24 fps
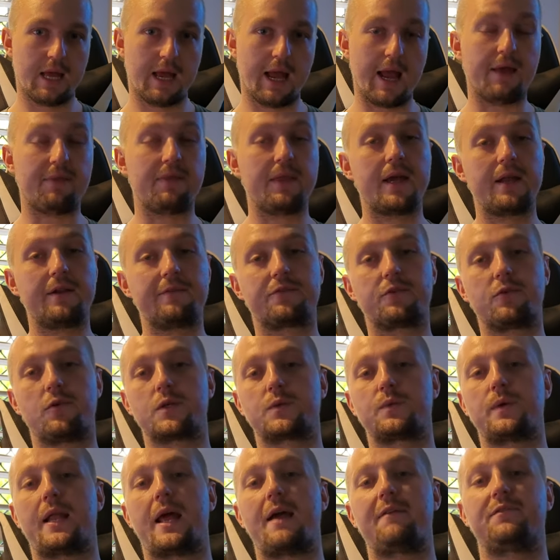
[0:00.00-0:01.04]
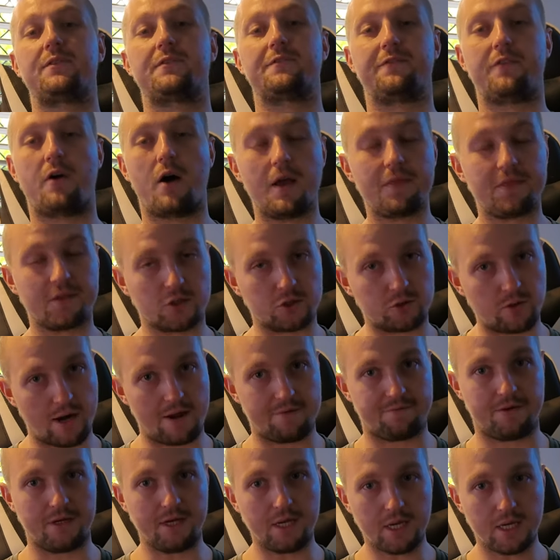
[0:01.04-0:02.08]
And then, of course, we'd have to fight the
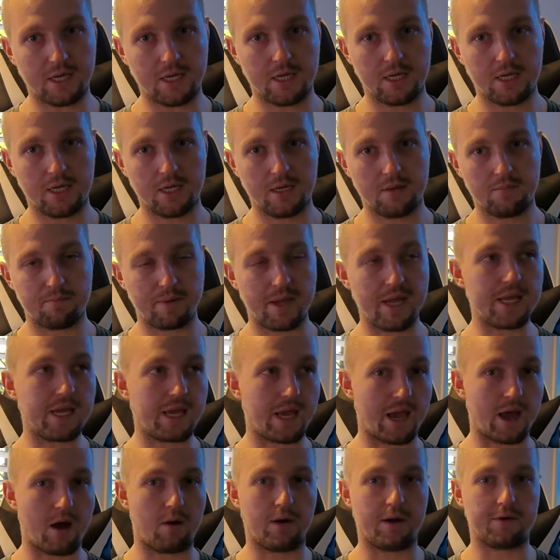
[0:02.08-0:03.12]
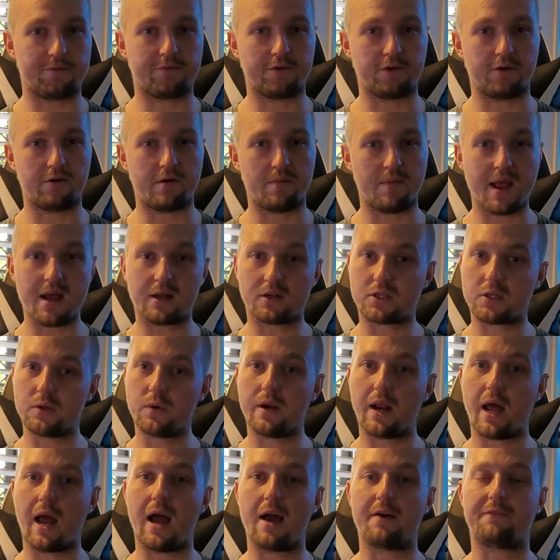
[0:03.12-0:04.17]
traffic, peak hour, for about two
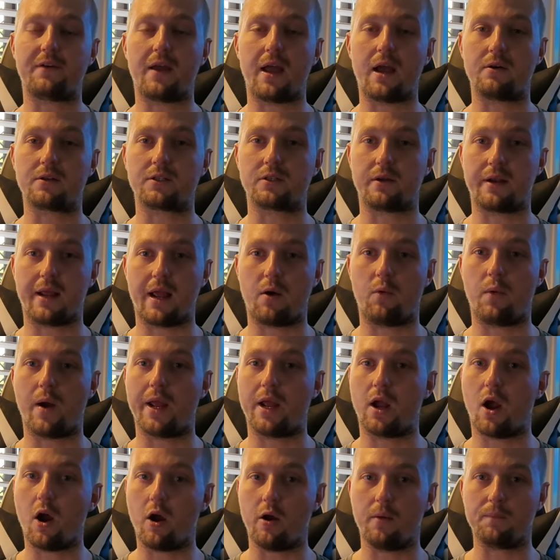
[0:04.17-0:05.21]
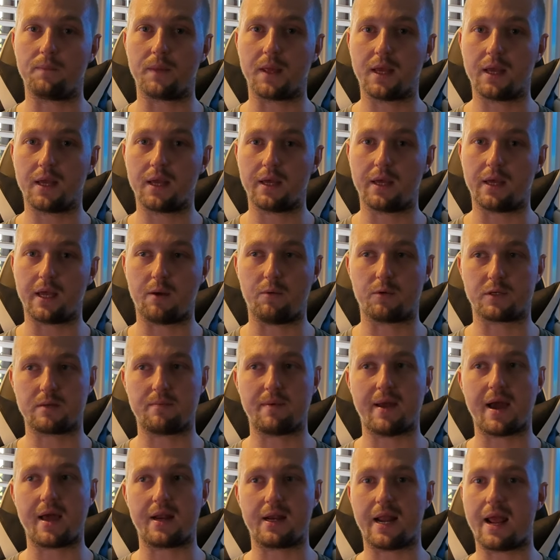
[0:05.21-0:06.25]
and a half hours on our way home. It was
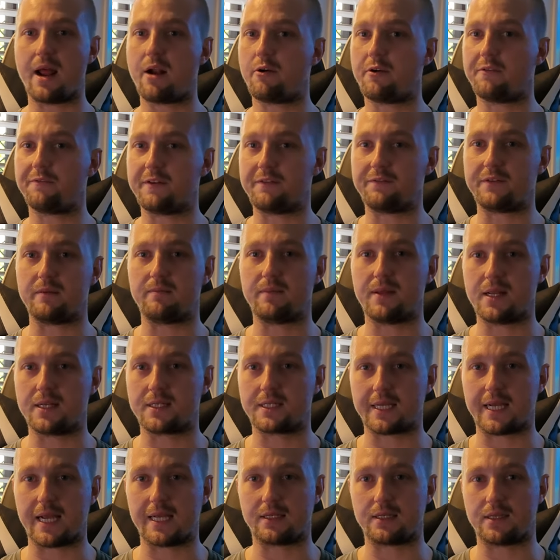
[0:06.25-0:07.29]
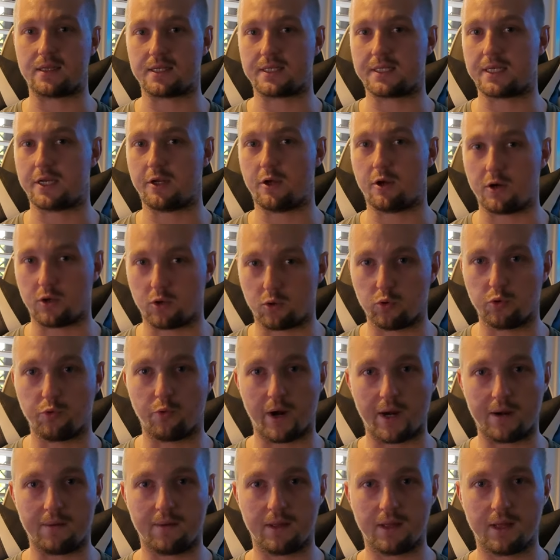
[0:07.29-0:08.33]
about an hour and 50 minutes to get to the city on a good
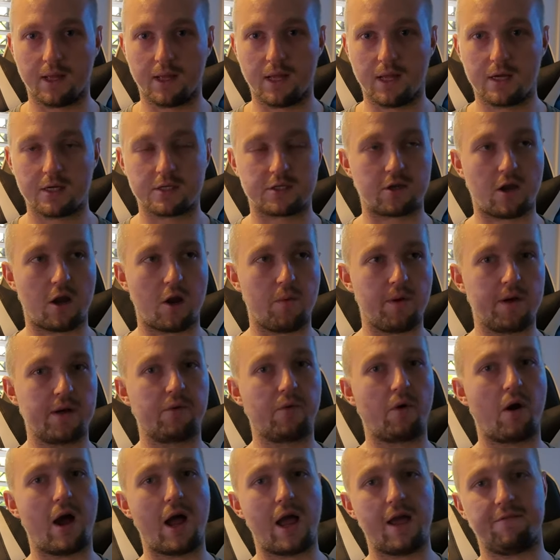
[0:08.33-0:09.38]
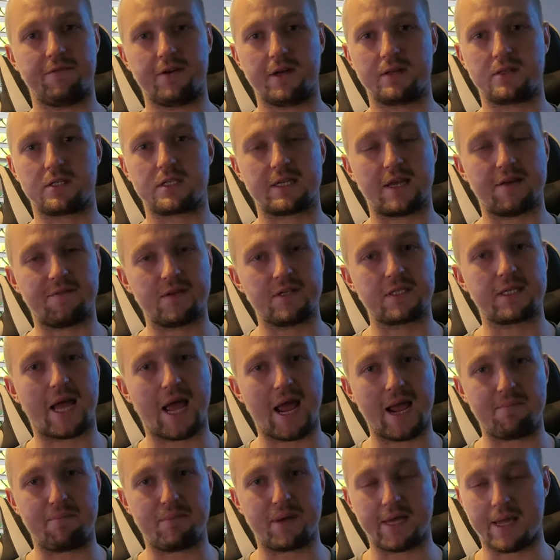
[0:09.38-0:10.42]
run. So we'd arrive at 7
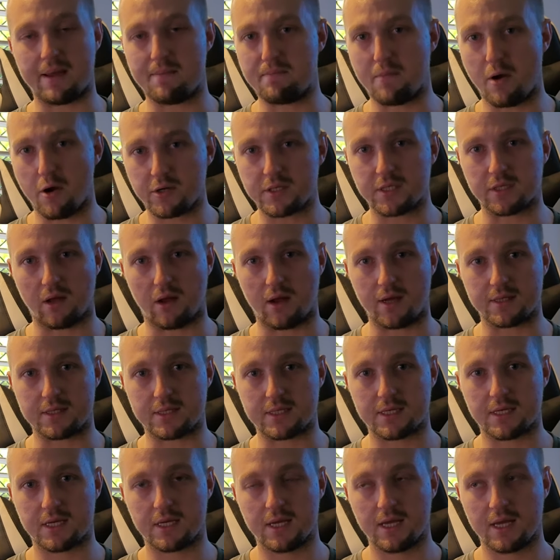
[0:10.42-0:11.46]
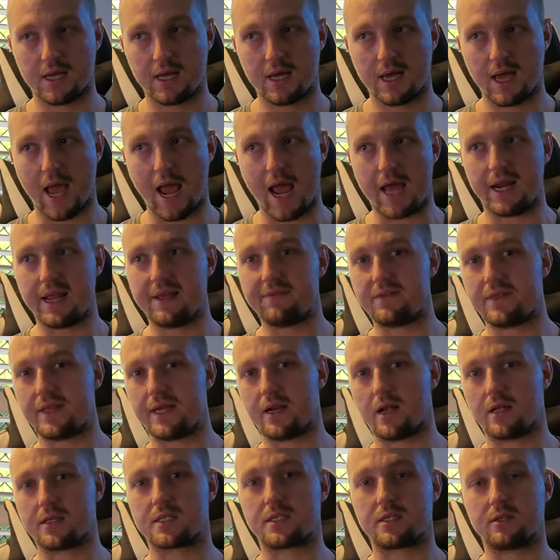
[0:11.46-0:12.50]
to 8 pm most nights, and even then,
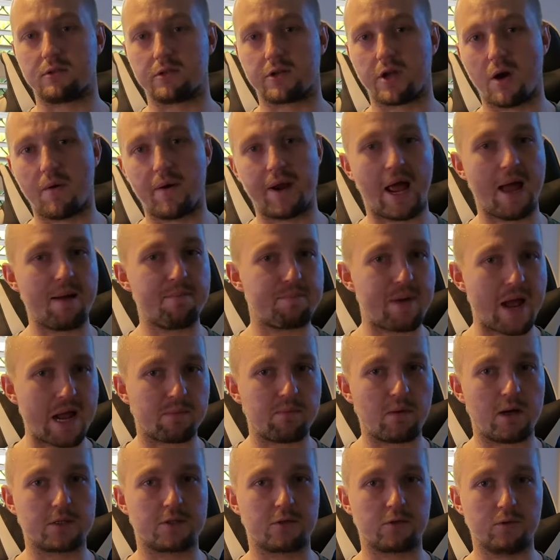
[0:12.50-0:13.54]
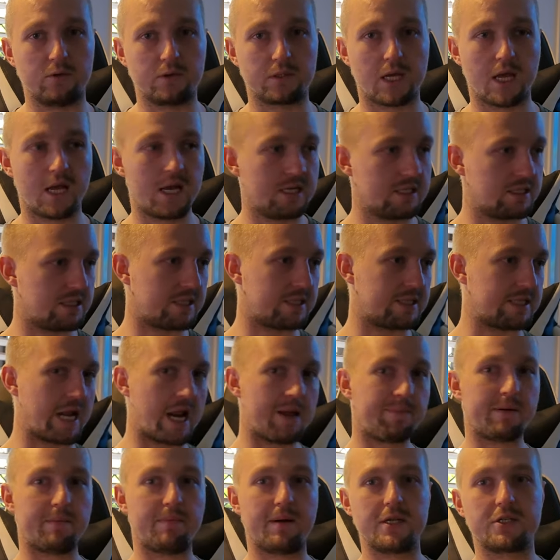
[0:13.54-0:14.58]
I'd still go and unpack my tools, set
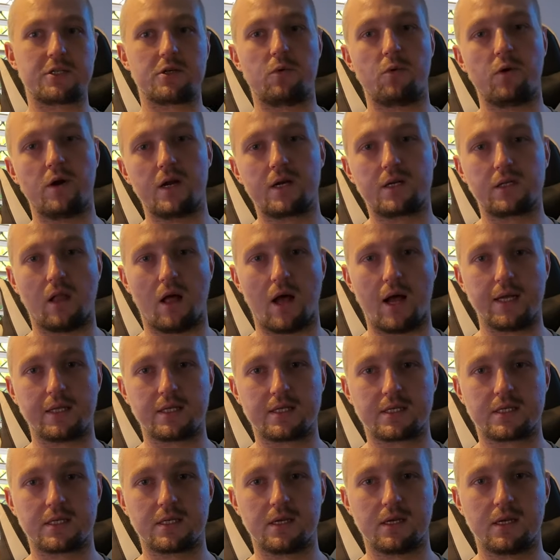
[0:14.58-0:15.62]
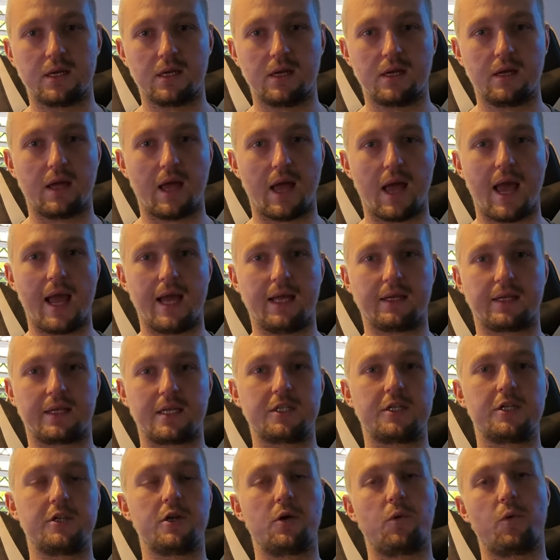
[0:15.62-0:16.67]
up a bunch of work lights, and
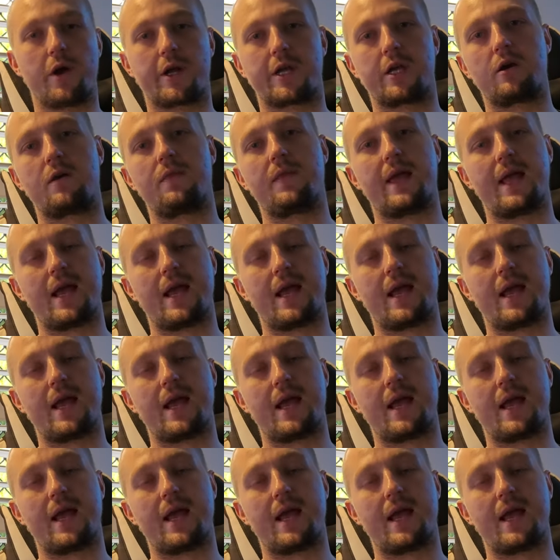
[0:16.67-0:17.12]
continue working on the